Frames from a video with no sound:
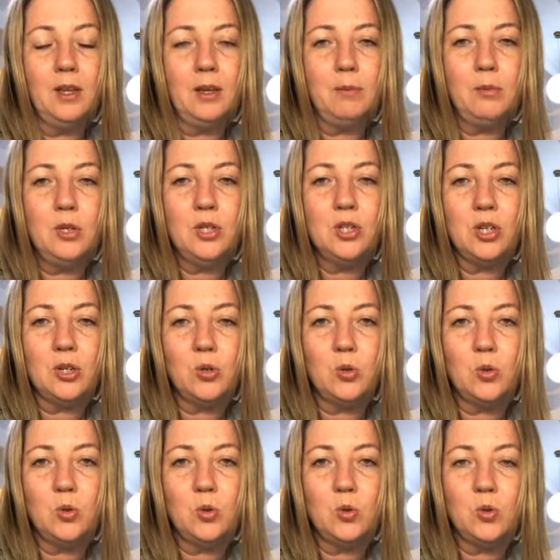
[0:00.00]

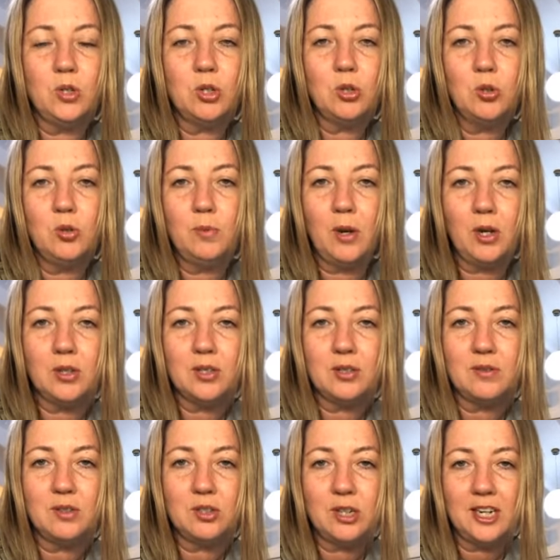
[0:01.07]
musical toolbox
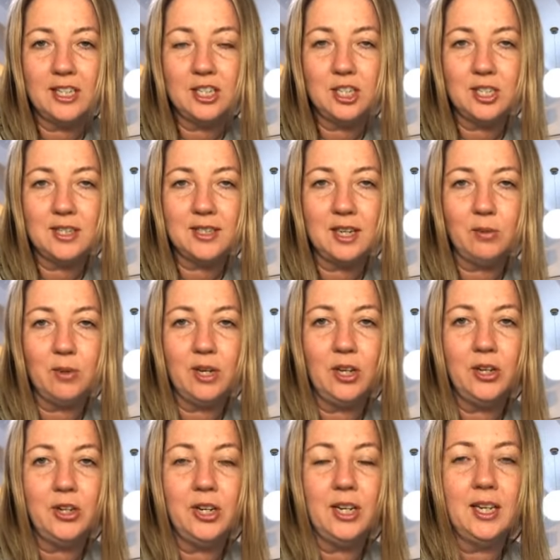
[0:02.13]
of strategies that we're
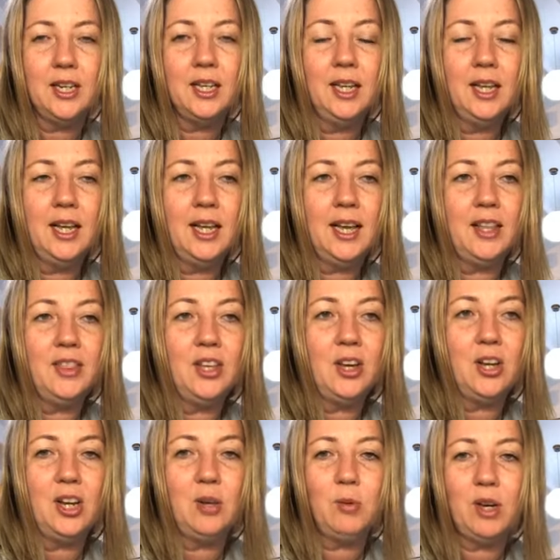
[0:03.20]
learning, and the
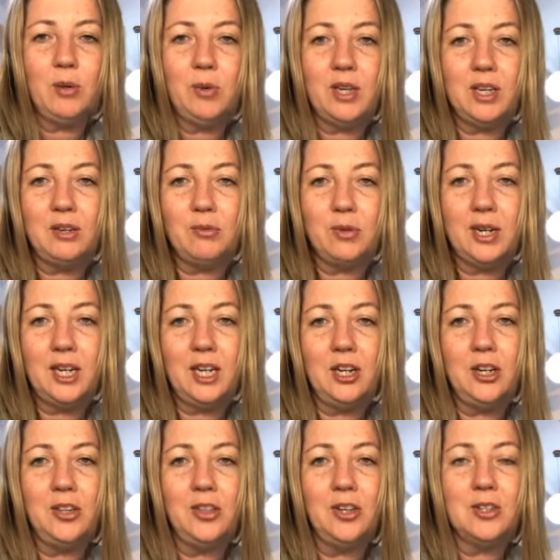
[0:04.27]
only way we can really
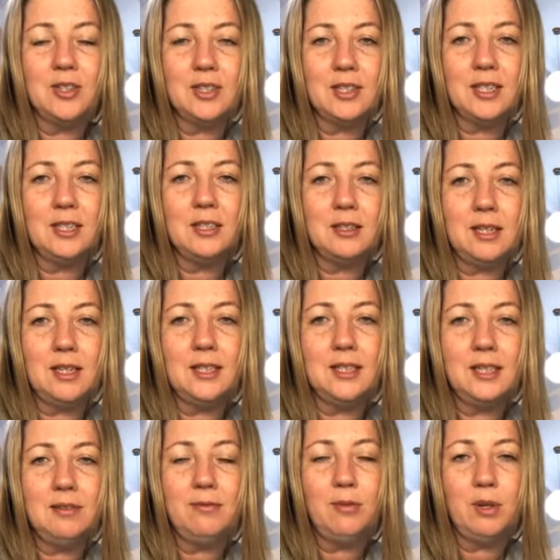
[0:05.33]
learn those is
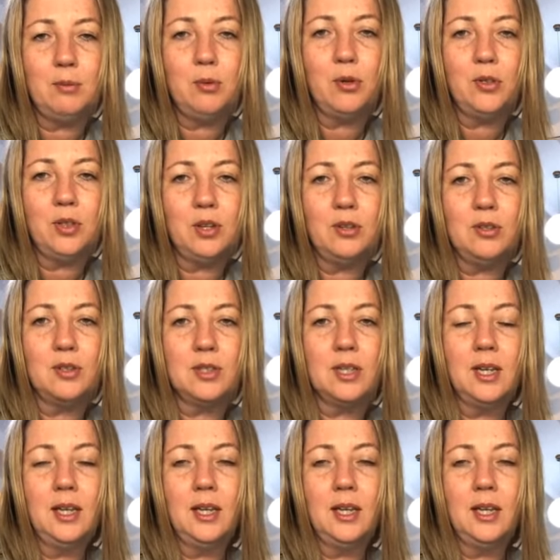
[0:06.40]
if we put those